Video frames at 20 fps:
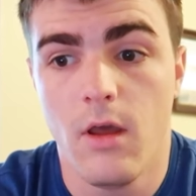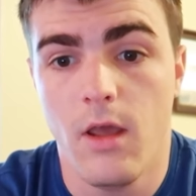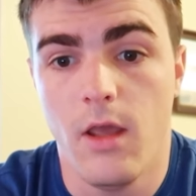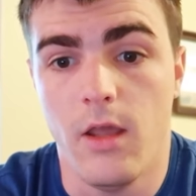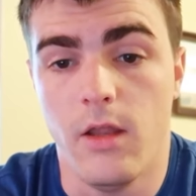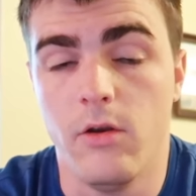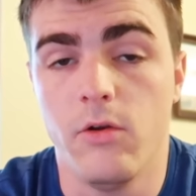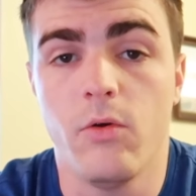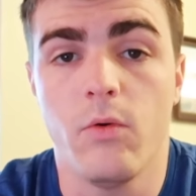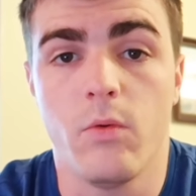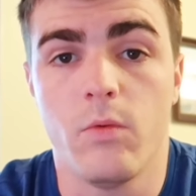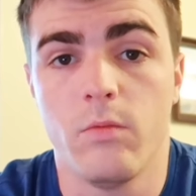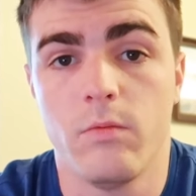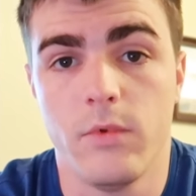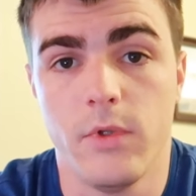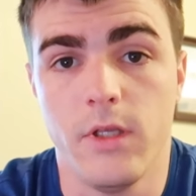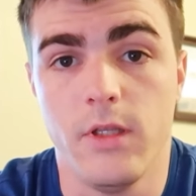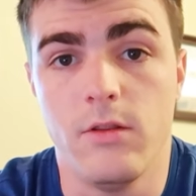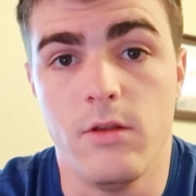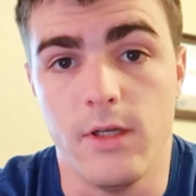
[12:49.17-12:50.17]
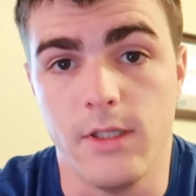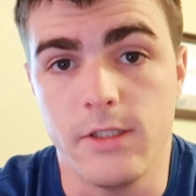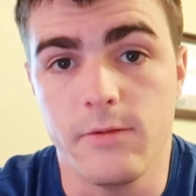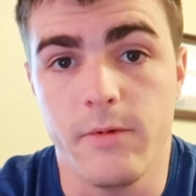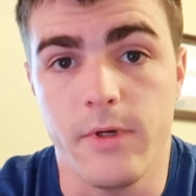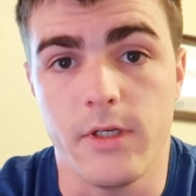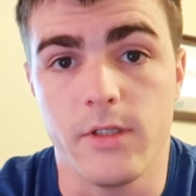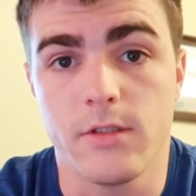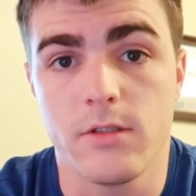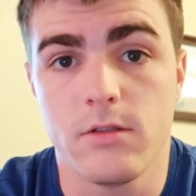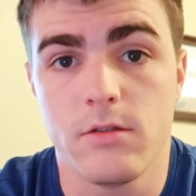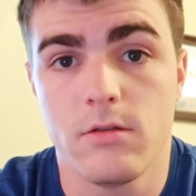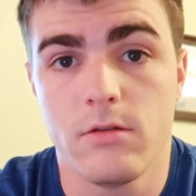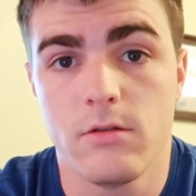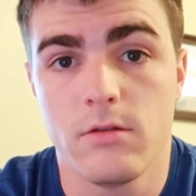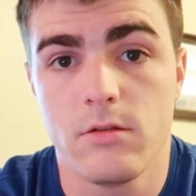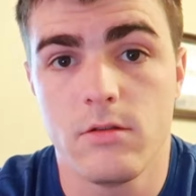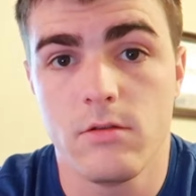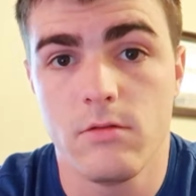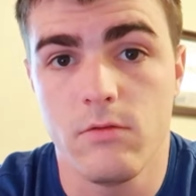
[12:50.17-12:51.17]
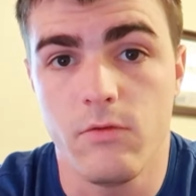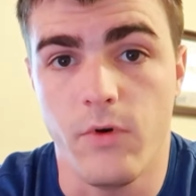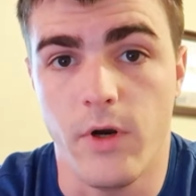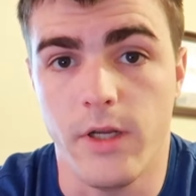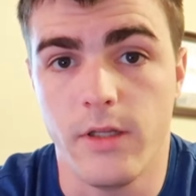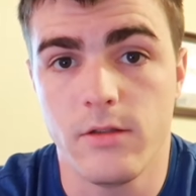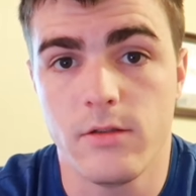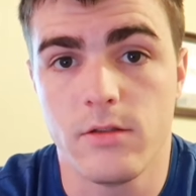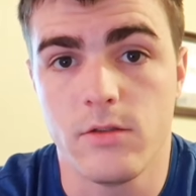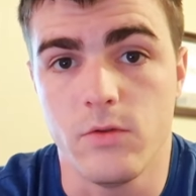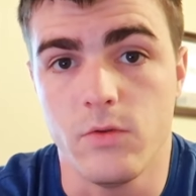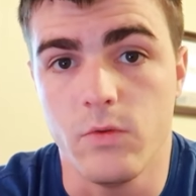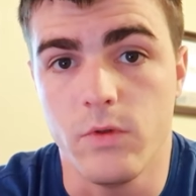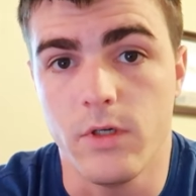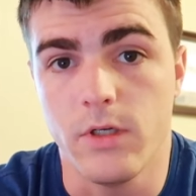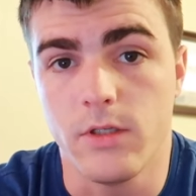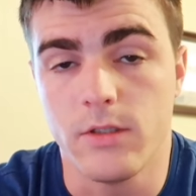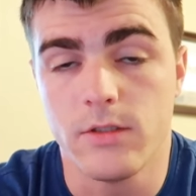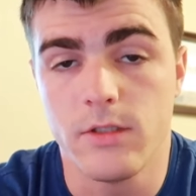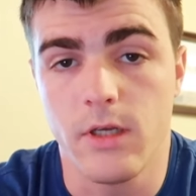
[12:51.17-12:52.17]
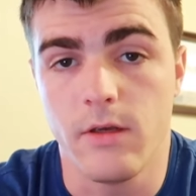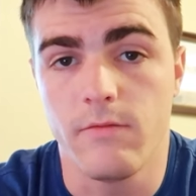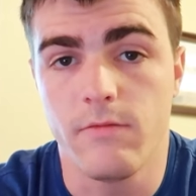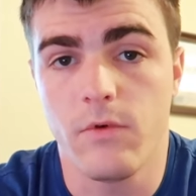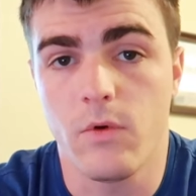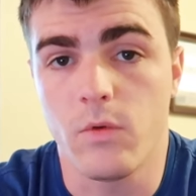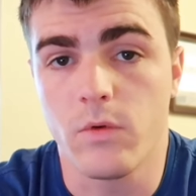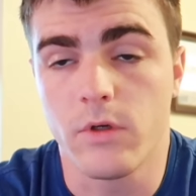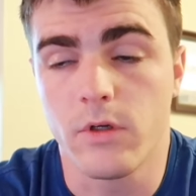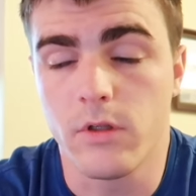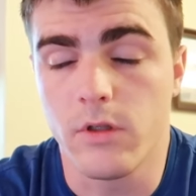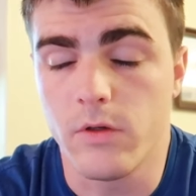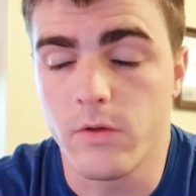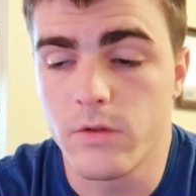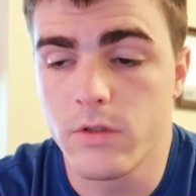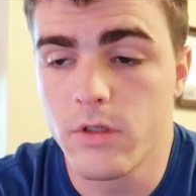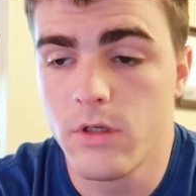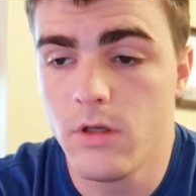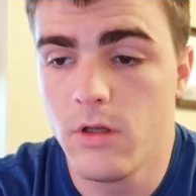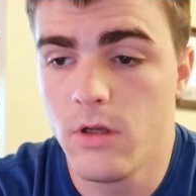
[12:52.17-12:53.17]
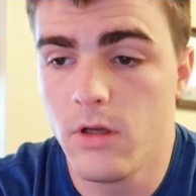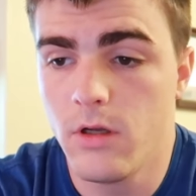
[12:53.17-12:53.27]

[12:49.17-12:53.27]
and you'll need that space, right, to save folding your clothes.